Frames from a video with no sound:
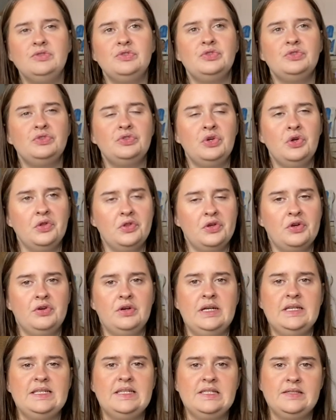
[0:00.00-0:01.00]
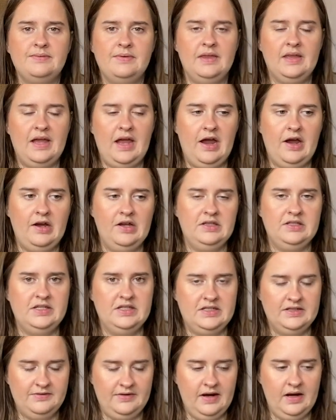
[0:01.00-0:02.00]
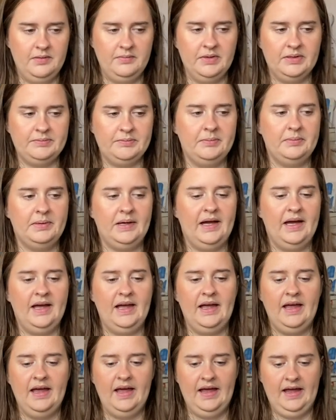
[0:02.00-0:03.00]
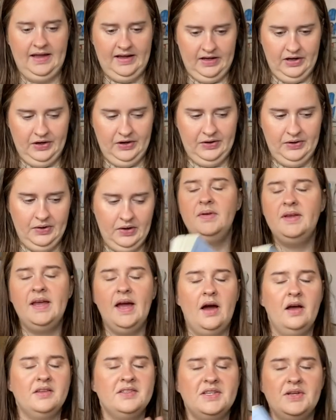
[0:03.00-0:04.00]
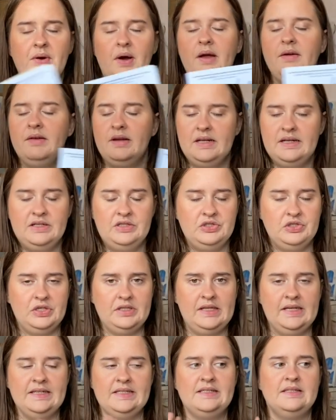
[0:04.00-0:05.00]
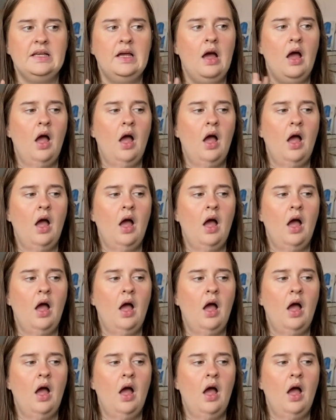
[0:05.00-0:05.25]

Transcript: not the greatest for the character development, but hey ho. Yeah, so I really enjoyed this.